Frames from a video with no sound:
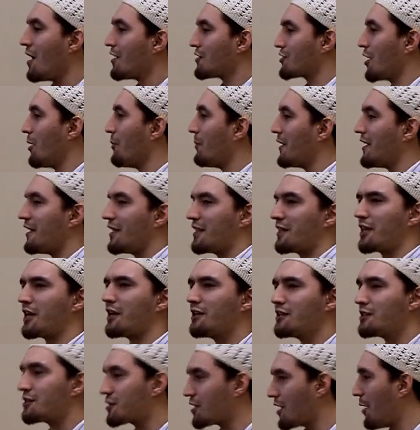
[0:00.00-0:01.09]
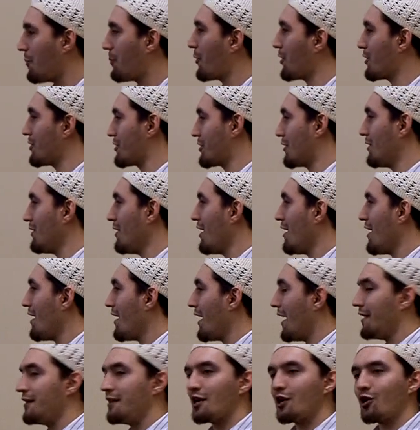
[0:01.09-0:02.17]
Somebody kills a person
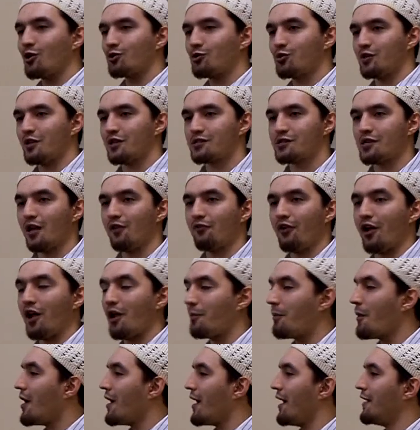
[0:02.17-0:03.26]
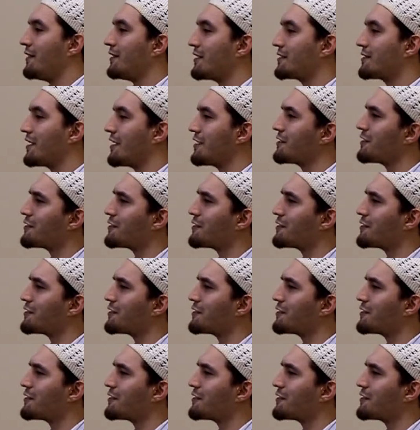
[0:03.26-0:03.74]
and they go to the self-help and they say,